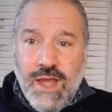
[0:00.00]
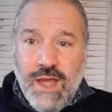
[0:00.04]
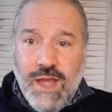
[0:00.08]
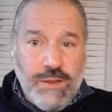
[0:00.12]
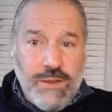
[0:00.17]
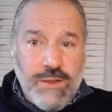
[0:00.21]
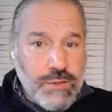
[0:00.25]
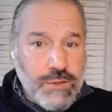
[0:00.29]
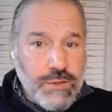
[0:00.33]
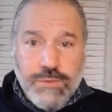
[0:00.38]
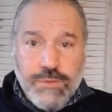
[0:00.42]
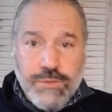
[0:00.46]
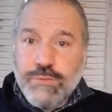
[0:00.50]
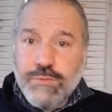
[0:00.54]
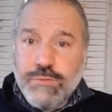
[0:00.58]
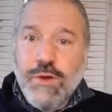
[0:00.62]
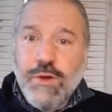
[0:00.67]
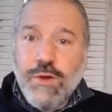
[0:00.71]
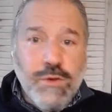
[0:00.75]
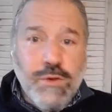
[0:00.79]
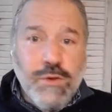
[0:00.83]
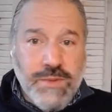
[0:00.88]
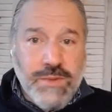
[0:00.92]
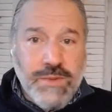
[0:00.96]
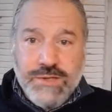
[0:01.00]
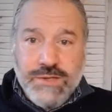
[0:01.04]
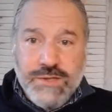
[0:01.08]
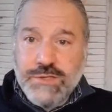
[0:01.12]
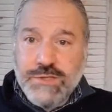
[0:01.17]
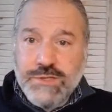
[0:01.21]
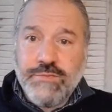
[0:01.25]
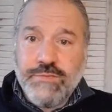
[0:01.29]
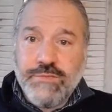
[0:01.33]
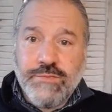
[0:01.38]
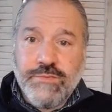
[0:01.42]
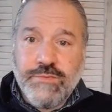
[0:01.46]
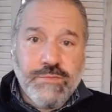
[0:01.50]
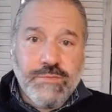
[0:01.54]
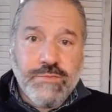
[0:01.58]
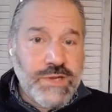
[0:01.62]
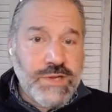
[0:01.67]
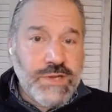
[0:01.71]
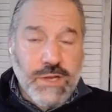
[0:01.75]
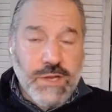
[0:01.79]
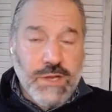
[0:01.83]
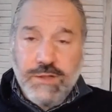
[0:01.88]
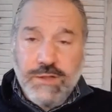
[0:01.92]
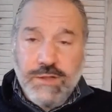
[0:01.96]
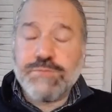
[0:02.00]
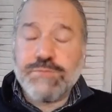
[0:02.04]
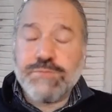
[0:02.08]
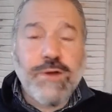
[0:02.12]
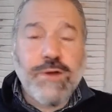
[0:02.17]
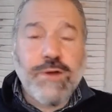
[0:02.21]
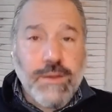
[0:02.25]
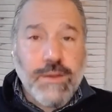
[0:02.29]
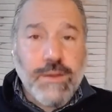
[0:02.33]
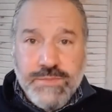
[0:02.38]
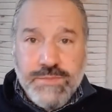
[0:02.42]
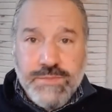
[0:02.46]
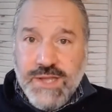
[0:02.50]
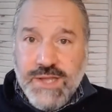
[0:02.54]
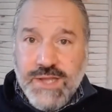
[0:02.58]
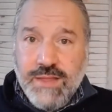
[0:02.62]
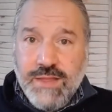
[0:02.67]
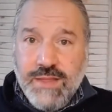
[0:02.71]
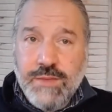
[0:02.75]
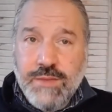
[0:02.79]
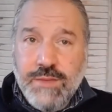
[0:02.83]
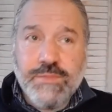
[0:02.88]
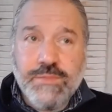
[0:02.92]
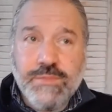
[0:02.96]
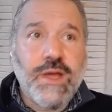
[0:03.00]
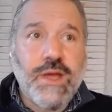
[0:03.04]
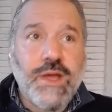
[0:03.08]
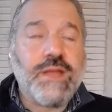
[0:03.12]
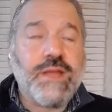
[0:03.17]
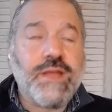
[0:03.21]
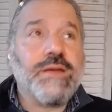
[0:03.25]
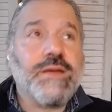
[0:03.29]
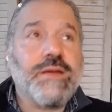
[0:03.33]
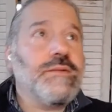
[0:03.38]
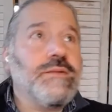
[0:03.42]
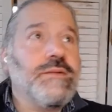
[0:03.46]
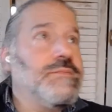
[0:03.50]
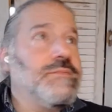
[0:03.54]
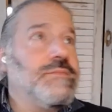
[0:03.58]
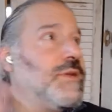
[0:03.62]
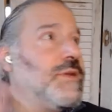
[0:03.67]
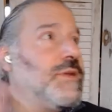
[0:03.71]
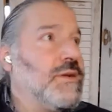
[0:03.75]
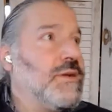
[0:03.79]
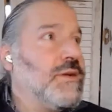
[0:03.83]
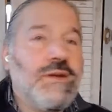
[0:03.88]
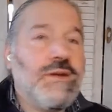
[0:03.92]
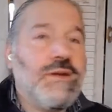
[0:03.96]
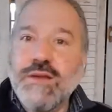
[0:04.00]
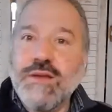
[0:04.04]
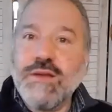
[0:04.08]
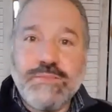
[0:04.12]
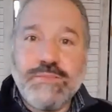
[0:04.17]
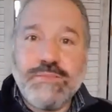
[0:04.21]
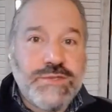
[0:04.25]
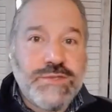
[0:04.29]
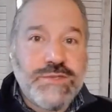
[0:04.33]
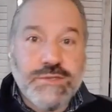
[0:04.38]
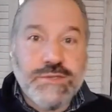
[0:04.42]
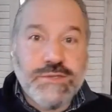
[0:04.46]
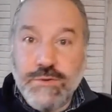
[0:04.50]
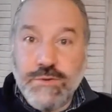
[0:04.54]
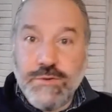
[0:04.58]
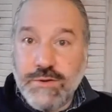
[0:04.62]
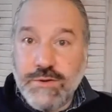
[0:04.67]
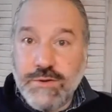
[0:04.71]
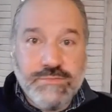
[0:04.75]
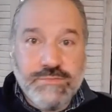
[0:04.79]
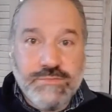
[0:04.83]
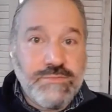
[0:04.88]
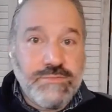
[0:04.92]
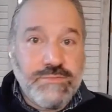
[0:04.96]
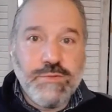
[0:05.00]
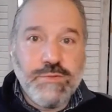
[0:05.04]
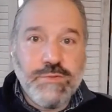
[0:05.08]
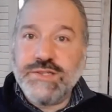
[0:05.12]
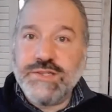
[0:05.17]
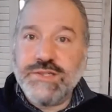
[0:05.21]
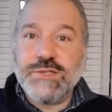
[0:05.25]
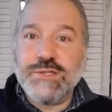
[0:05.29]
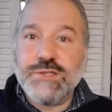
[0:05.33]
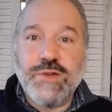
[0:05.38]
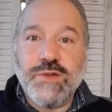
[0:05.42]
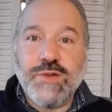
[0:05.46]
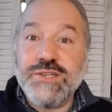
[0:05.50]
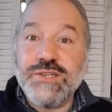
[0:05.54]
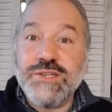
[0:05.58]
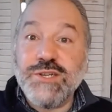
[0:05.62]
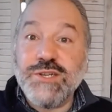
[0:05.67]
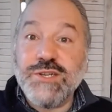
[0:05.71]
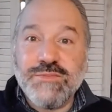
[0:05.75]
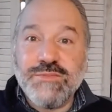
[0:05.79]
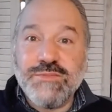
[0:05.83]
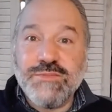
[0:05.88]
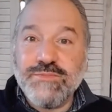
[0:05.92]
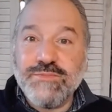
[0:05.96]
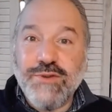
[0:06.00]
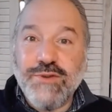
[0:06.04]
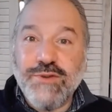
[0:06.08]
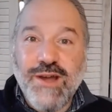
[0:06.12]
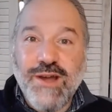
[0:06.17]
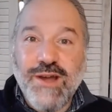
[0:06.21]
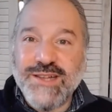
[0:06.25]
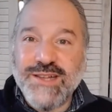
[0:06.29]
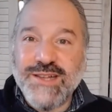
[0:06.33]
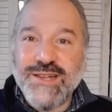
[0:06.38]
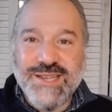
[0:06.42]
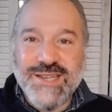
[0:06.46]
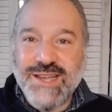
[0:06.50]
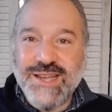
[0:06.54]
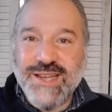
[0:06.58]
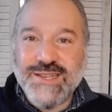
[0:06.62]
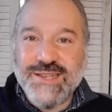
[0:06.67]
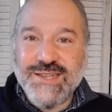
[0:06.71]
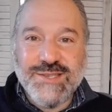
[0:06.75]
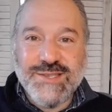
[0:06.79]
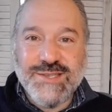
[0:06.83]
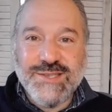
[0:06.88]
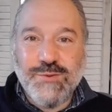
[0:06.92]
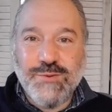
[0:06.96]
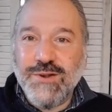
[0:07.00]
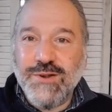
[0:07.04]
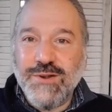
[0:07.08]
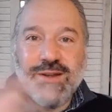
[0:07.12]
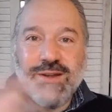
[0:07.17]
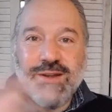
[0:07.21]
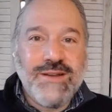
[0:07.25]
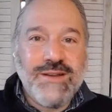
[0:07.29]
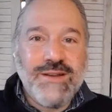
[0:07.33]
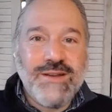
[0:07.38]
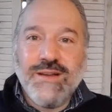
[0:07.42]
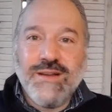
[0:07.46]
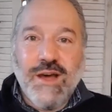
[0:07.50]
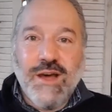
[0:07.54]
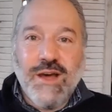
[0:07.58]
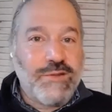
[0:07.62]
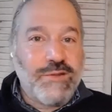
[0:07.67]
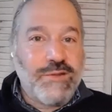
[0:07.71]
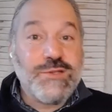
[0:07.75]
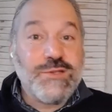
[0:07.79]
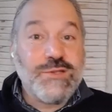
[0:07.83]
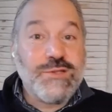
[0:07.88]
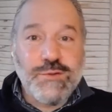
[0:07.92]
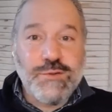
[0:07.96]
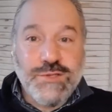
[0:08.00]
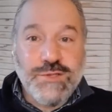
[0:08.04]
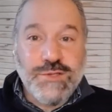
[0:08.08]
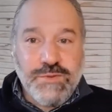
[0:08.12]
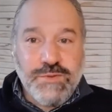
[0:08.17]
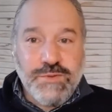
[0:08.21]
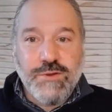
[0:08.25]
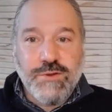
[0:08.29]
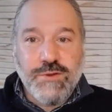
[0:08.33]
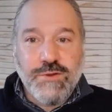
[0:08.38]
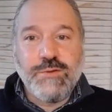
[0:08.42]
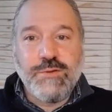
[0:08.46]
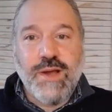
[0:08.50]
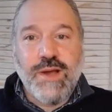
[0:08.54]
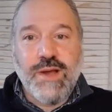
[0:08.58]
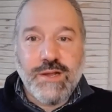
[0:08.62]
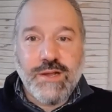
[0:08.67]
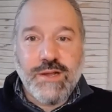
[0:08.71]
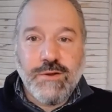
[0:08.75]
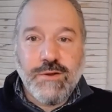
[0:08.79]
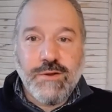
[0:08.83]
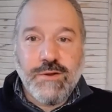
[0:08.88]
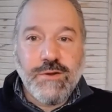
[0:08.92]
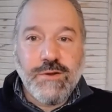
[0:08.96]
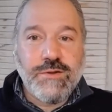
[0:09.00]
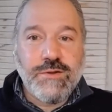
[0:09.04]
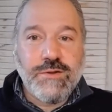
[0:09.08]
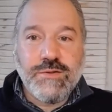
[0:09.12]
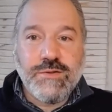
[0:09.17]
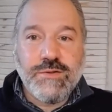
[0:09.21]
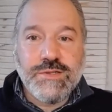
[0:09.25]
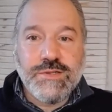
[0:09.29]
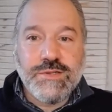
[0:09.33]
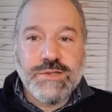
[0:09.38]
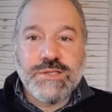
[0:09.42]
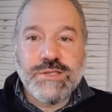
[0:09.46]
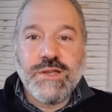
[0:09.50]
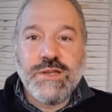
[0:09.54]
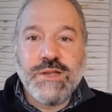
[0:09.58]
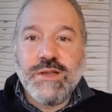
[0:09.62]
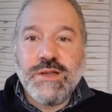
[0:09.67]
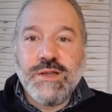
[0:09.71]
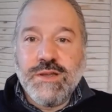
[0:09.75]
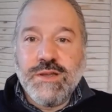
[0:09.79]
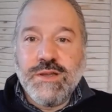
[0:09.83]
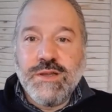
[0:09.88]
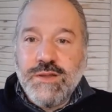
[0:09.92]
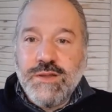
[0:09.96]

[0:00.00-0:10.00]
and throw a bunch of ridiculous problems at them, like an absurd registration process or other sorts of bureaucratic hurdles,